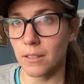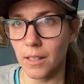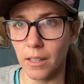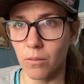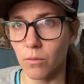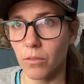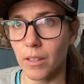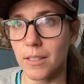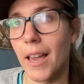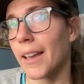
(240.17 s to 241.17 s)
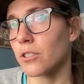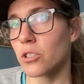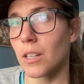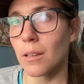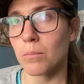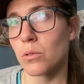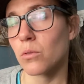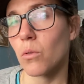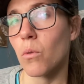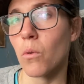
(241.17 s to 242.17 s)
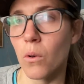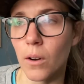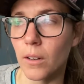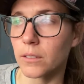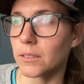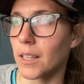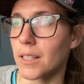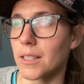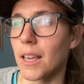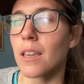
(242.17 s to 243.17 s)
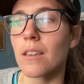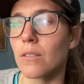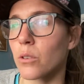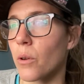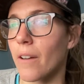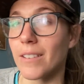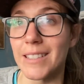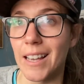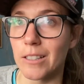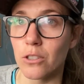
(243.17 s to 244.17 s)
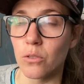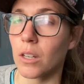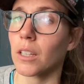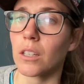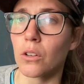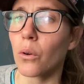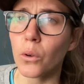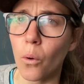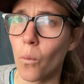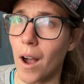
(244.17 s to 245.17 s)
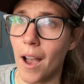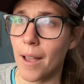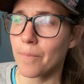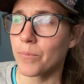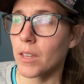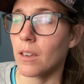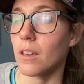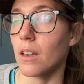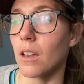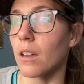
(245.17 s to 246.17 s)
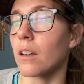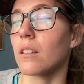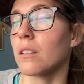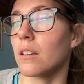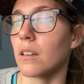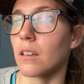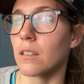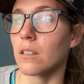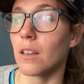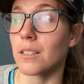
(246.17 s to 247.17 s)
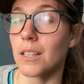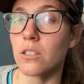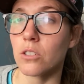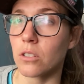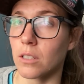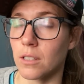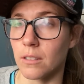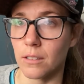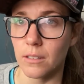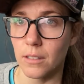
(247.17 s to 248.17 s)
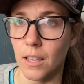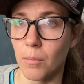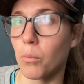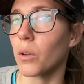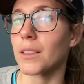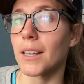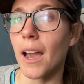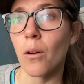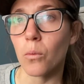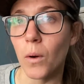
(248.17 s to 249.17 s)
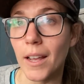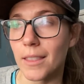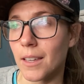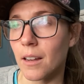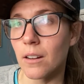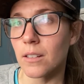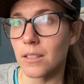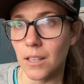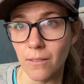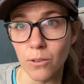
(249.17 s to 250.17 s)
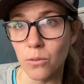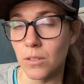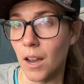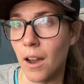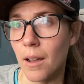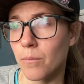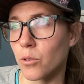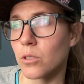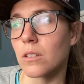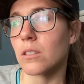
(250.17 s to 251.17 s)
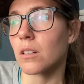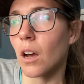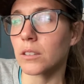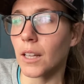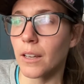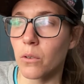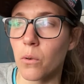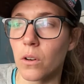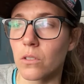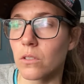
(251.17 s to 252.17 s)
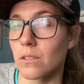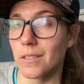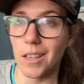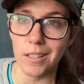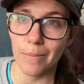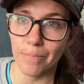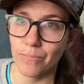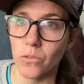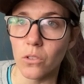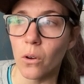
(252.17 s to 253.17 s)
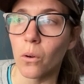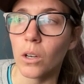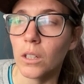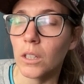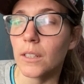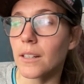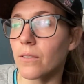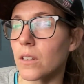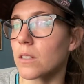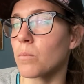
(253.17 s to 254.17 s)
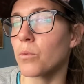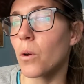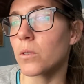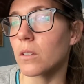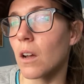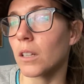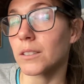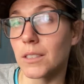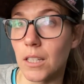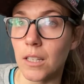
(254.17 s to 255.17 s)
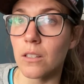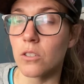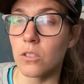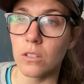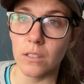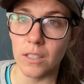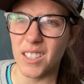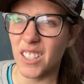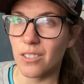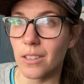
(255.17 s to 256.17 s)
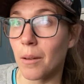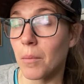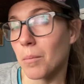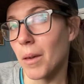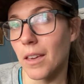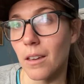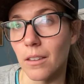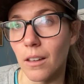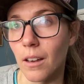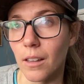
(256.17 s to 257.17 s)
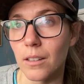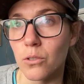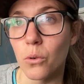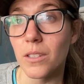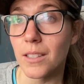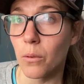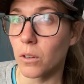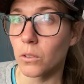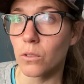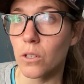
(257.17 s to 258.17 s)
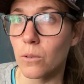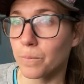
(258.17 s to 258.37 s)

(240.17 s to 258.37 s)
I can fix hand shapes, or like say you have a dead string and you don't know why. A teacher can point that out right there and save you time, versus an online course doesn't. So definitely some pros and cons to each. Just consider them and make it the choice that works for you.